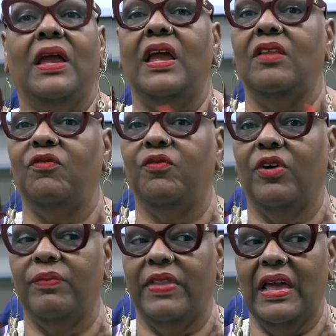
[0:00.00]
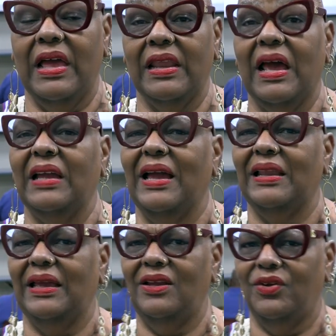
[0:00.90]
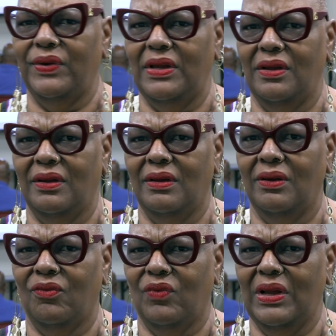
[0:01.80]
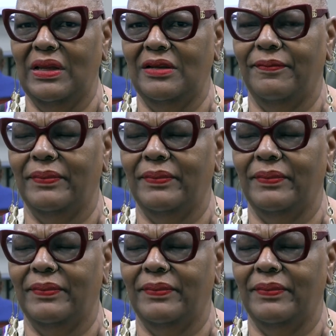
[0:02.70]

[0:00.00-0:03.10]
And from that, I got angry, right?